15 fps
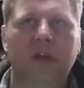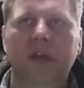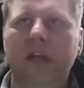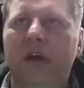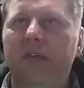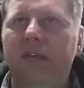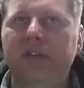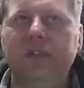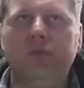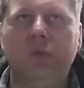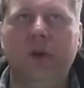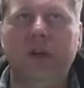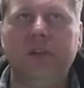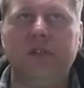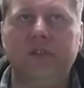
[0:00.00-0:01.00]
Now this
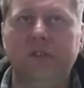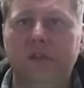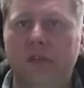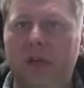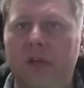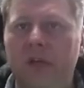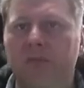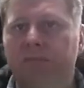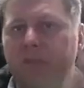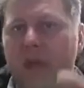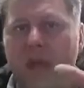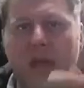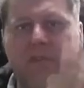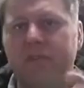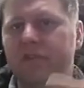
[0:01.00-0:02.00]
was, I
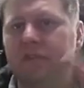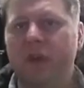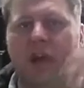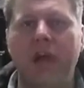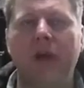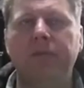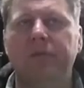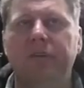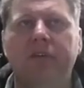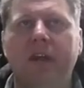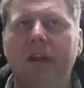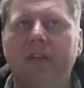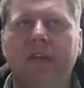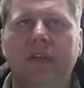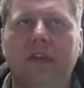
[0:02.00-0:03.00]
haven't dry hopped it or
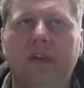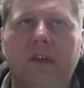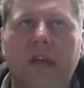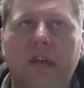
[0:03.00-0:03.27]
anything.